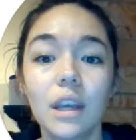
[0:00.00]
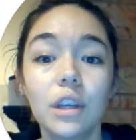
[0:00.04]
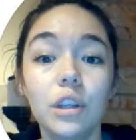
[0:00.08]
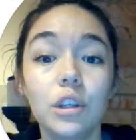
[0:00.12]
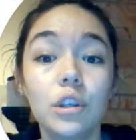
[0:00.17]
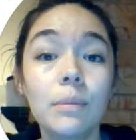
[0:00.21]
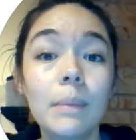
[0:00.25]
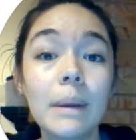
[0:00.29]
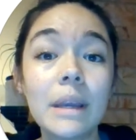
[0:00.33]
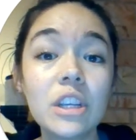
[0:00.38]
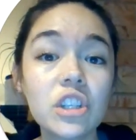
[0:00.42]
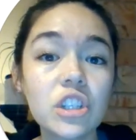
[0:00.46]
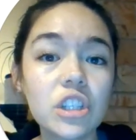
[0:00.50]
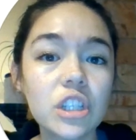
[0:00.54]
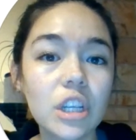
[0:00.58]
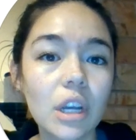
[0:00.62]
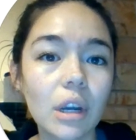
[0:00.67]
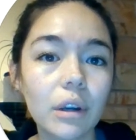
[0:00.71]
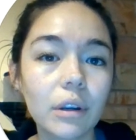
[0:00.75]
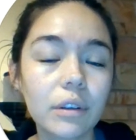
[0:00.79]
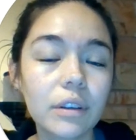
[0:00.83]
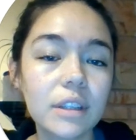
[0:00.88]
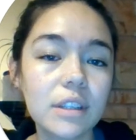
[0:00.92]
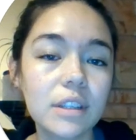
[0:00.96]
You may
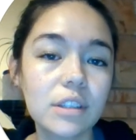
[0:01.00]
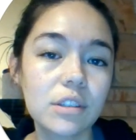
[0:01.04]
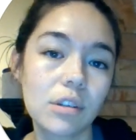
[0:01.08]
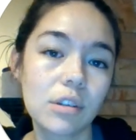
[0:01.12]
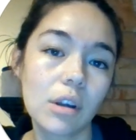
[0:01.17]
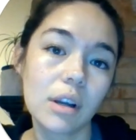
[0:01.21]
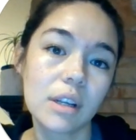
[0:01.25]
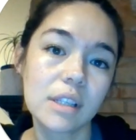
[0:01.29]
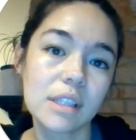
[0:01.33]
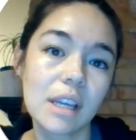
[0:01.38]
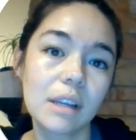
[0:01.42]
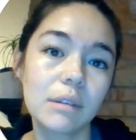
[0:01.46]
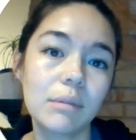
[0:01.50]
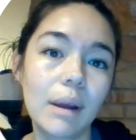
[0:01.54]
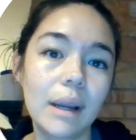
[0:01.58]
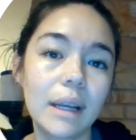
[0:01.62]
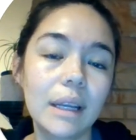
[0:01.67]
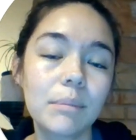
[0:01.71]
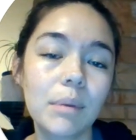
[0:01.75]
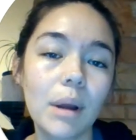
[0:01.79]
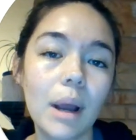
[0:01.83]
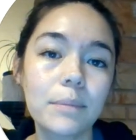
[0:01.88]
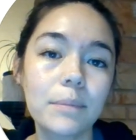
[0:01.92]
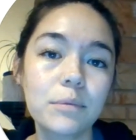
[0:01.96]
share these dark side
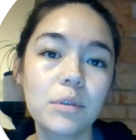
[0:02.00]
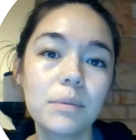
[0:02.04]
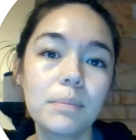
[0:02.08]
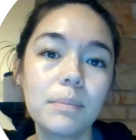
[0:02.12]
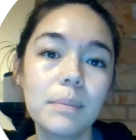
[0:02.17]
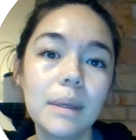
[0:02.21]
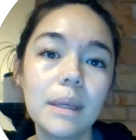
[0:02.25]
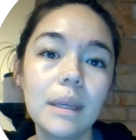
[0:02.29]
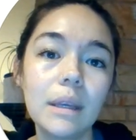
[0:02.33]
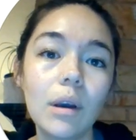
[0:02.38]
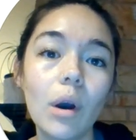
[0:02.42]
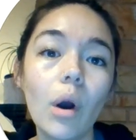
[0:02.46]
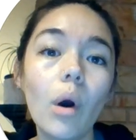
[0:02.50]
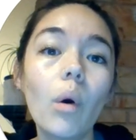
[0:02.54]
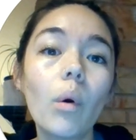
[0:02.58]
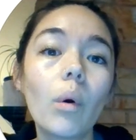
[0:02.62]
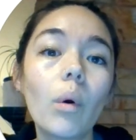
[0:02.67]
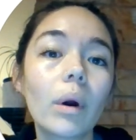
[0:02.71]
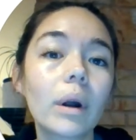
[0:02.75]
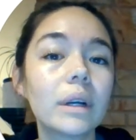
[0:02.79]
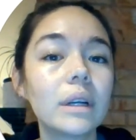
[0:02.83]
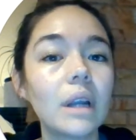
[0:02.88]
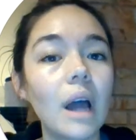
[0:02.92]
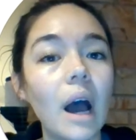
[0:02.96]
writing prompts with me
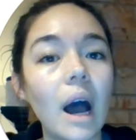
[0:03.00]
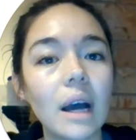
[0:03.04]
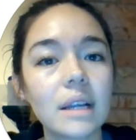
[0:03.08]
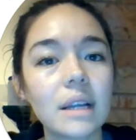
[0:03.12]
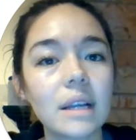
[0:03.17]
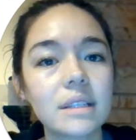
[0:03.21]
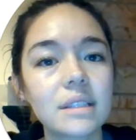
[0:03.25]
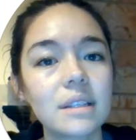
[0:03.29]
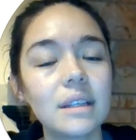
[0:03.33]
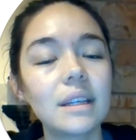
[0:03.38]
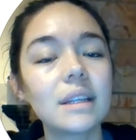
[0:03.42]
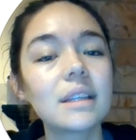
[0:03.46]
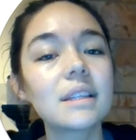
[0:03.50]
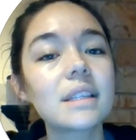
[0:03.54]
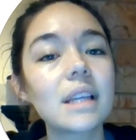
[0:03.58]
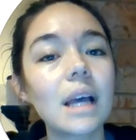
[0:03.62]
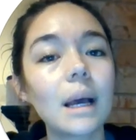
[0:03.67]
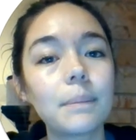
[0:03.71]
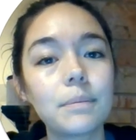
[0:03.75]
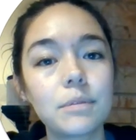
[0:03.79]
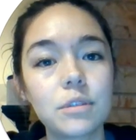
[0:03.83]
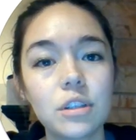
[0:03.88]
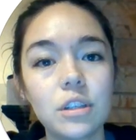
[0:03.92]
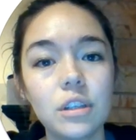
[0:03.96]
or not. It is
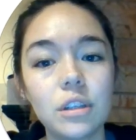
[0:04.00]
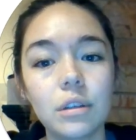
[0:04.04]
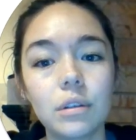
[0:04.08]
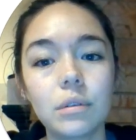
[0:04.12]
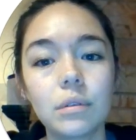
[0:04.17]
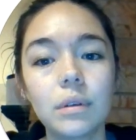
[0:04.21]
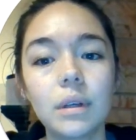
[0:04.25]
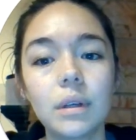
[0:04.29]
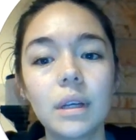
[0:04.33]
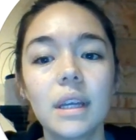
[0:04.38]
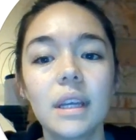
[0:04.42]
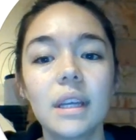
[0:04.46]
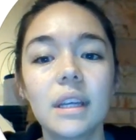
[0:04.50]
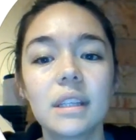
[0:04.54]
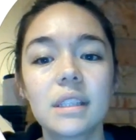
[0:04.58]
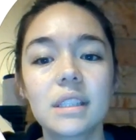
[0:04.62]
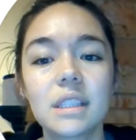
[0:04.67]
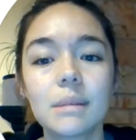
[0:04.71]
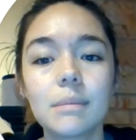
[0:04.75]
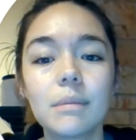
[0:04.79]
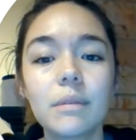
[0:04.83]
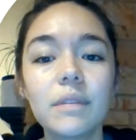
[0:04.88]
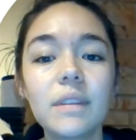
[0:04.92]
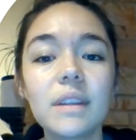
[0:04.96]
up to you.
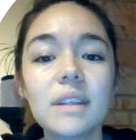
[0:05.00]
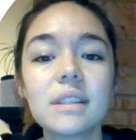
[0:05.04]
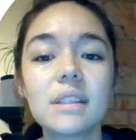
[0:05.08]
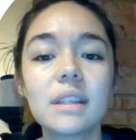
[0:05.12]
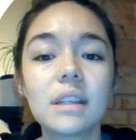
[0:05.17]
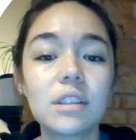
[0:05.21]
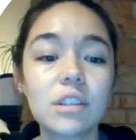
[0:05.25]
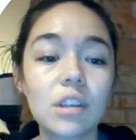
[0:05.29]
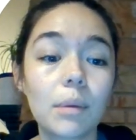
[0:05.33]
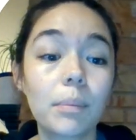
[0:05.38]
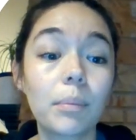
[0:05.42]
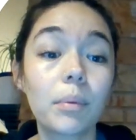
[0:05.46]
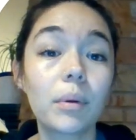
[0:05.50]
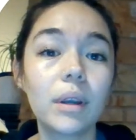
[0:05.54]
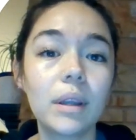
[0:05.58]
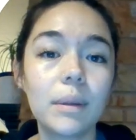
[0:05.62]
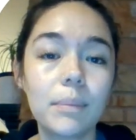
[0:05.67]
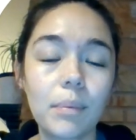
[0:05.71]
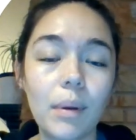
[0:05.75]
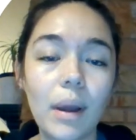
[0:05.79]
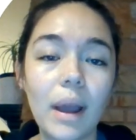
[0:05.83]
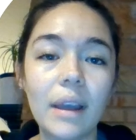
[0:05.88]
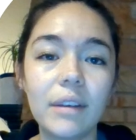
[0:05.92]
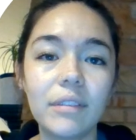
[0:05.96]
Some of these things are pretty
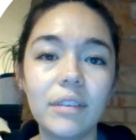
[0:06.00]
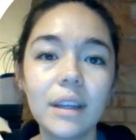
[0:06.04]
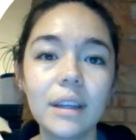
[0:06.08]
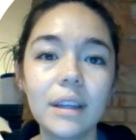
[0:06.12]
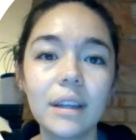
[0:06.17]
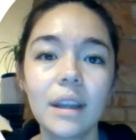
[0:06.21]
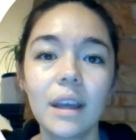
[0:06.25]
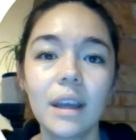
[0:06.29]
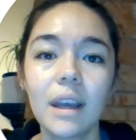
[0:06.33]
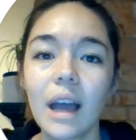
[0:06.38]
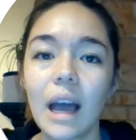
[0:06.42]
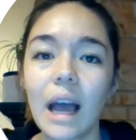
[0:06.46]
private.